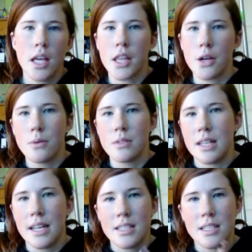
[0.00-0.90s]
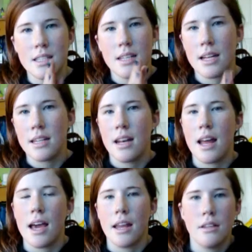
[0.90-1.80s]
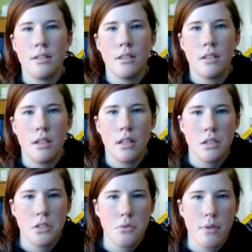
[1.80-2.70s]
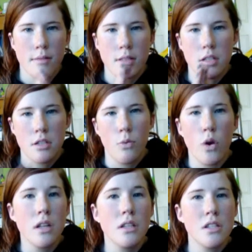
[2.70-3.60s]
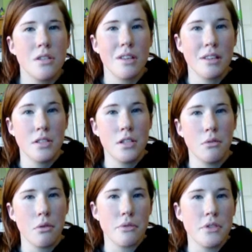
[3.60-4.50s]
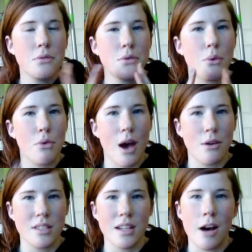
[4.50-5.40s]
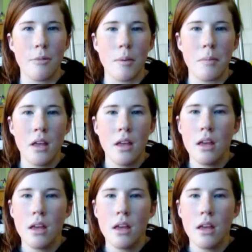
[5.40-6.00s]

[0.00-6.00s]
there was 1999 and 2001 to 2002. There was no 2000 album.